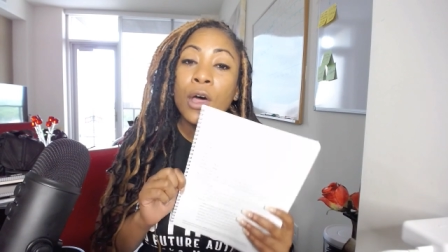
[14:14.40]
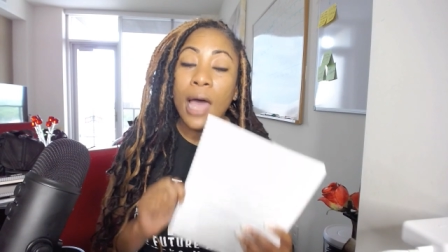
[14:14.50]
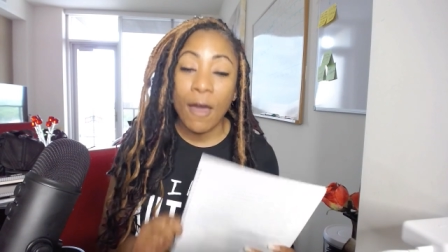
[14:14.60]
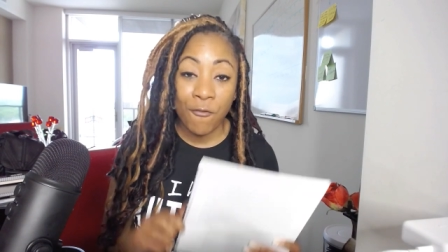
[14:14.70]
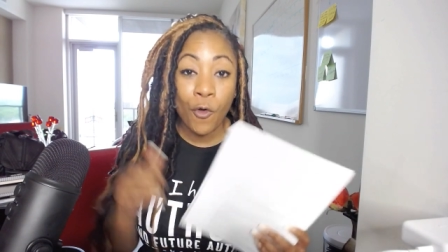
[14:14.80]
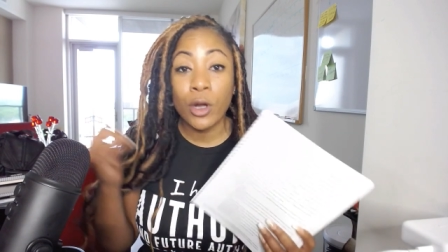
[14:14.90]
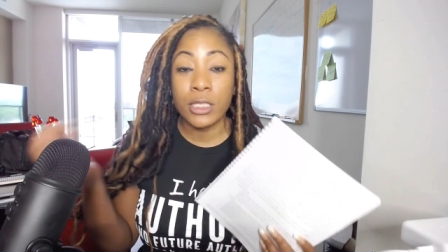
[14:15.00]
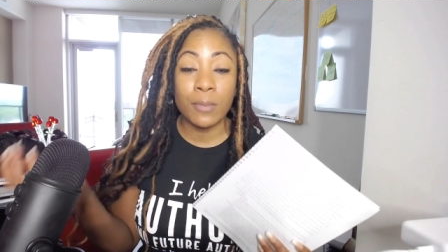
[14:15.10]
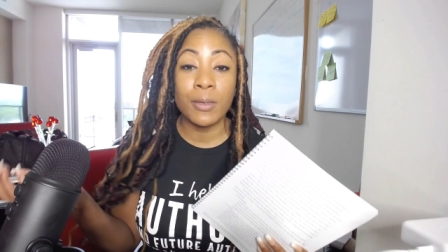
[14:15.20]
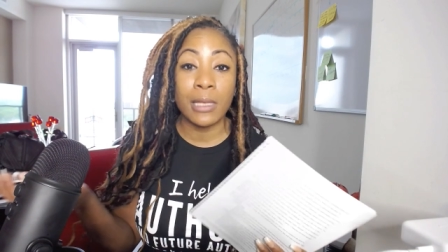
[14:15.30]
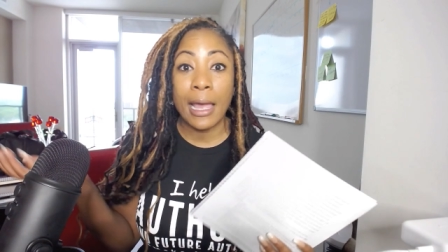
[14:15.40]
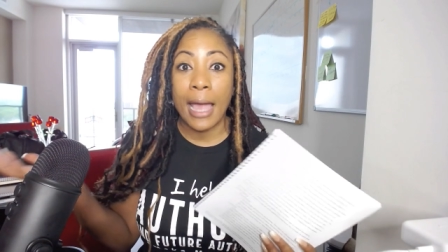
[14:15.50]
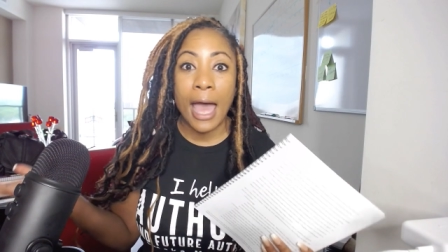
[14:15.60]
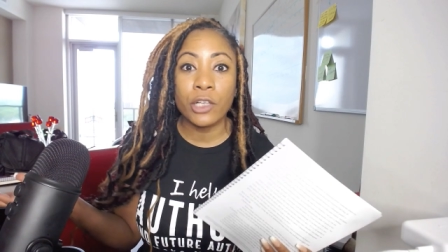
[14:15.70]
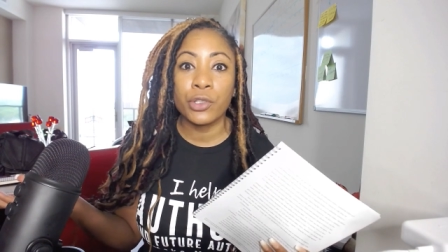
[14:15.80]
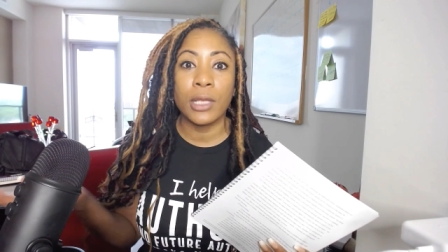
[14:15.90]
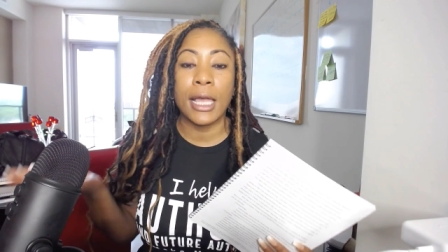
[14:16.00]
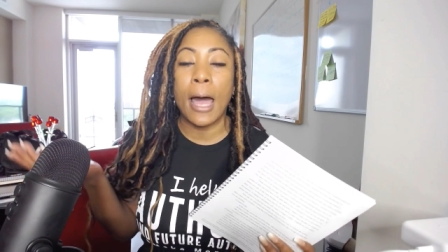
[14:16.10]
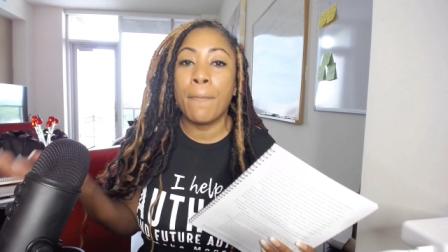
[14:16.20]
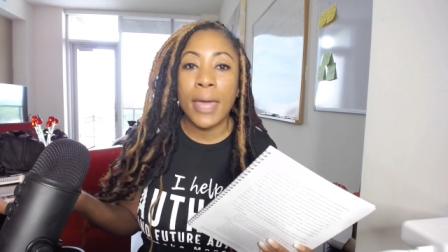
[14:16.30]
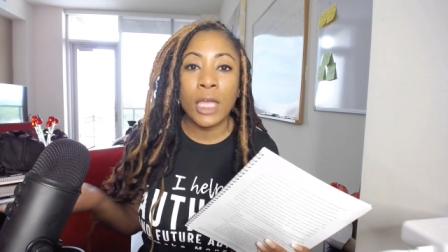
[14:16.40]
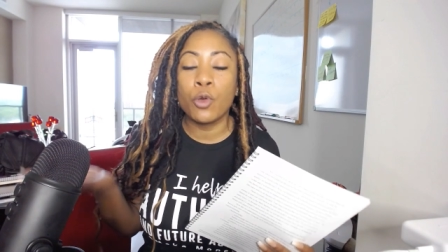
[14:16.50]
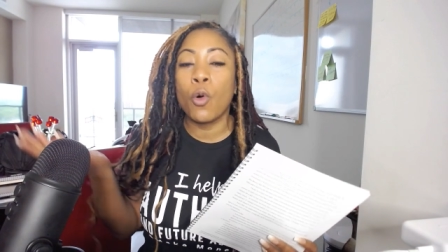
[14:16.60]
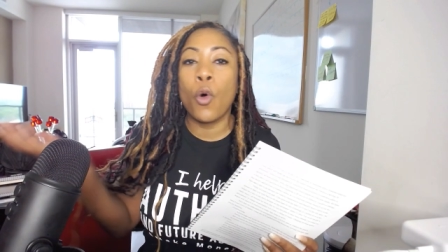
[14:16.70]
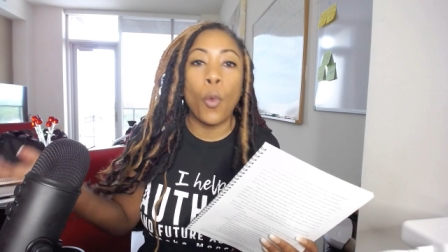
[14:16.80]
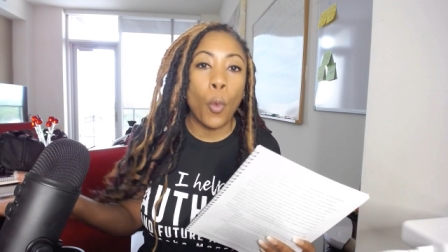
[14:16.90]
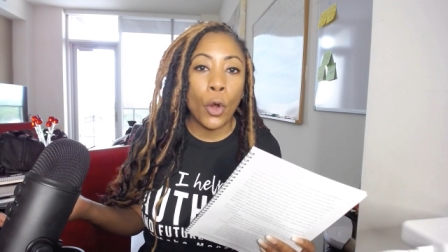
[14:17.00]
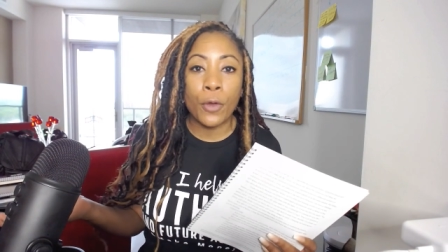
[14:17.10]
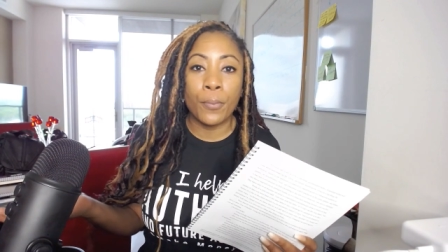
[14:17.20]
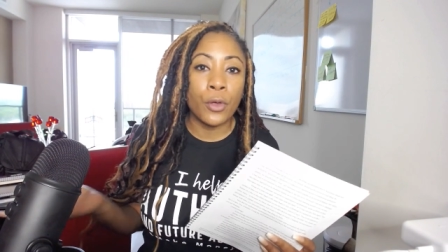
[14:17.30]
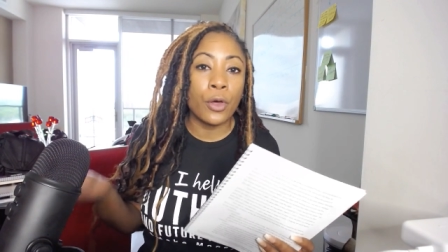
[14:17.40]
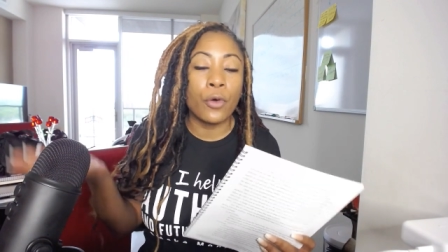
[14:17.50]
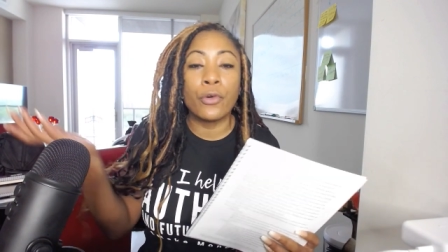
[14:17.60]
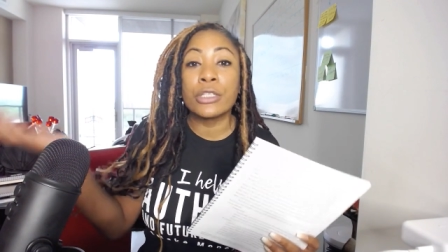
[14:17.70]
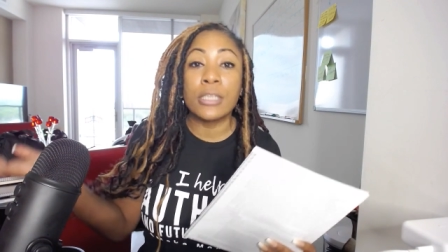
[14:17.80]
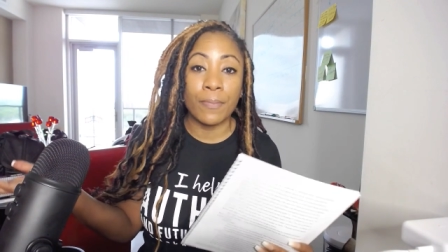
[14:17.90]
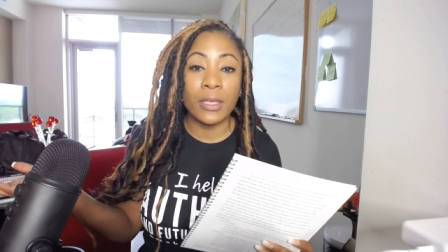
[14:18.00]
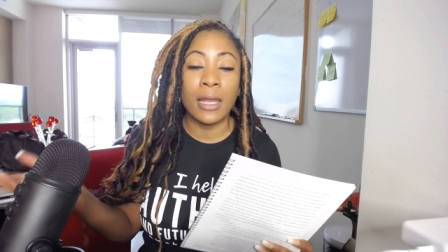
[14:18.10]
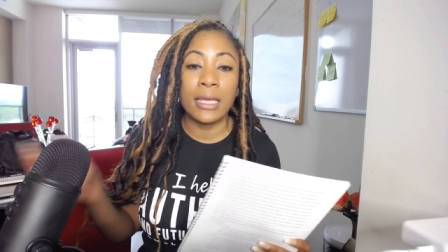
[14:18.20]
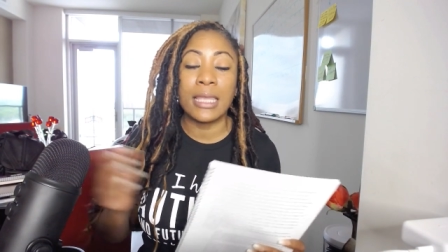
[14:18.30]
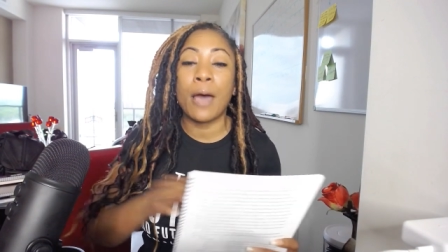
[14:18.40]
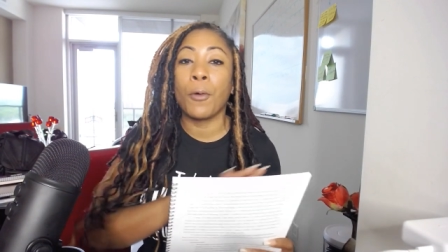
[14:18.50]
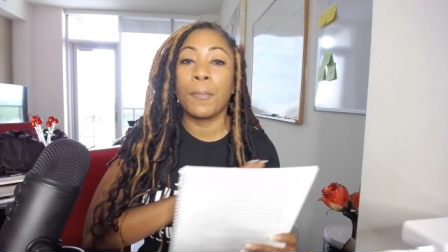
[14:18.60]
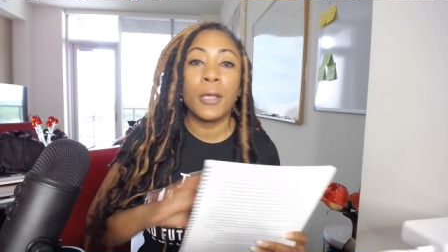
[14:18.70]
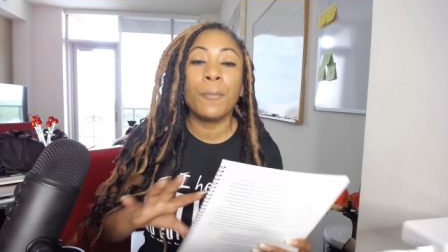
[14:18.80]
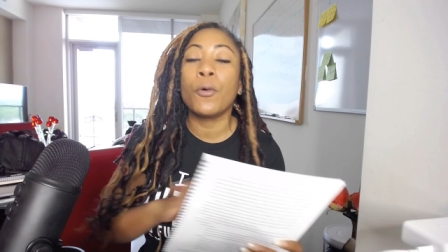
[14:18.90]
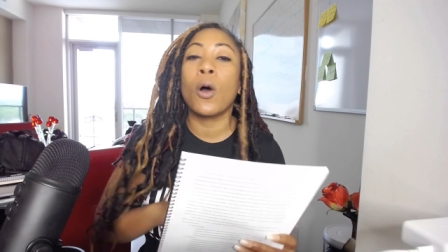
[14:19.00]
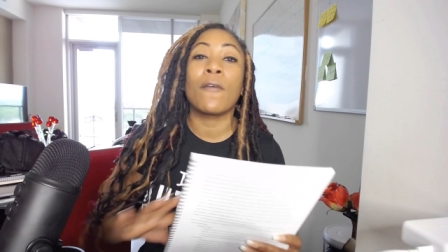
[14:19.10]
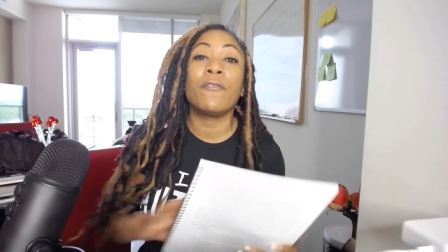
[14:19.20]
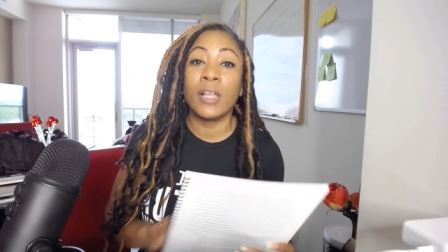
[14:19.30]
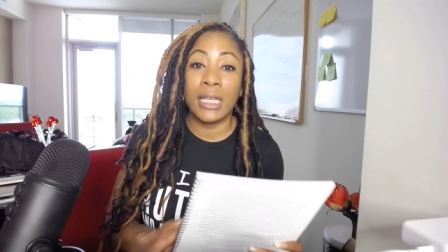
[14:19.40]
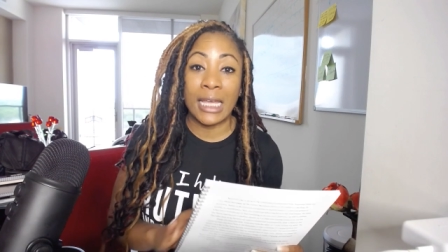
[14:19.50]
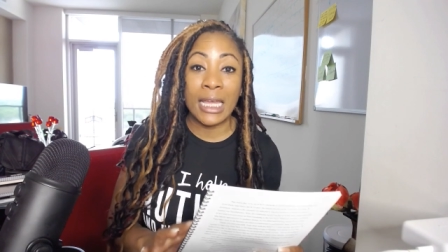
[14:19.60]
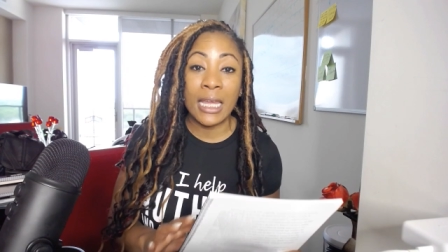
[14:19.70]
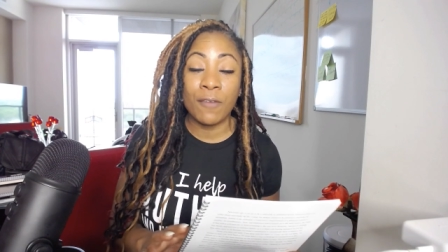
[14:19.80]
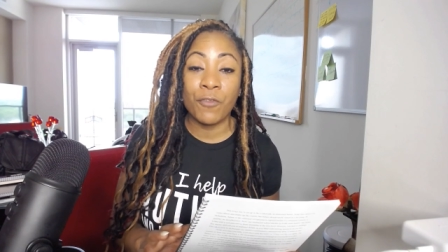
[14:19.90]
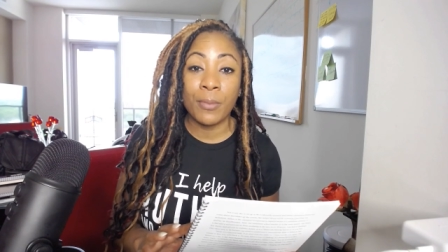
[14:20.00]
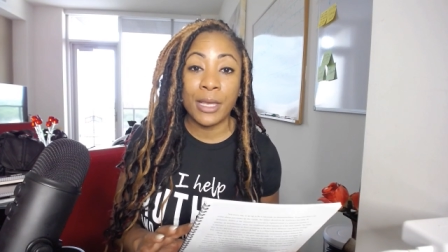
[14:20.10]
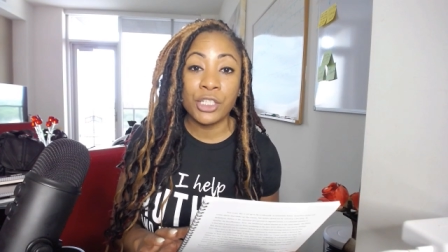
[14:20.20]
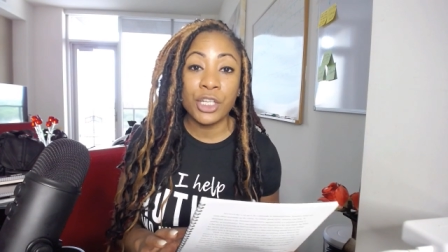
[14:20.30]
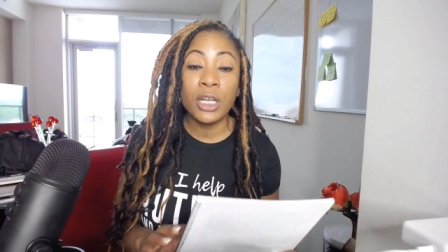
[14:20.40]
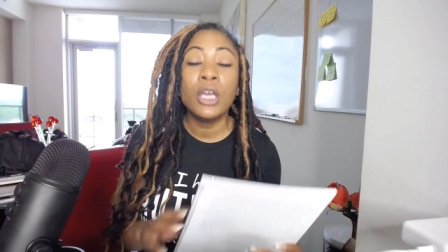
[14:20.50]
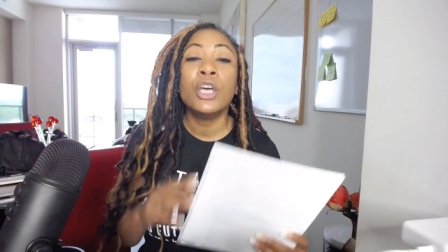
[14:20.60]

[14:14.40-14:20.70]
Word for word: for it to be like actually like a manual workbook or something like that where people are filling in information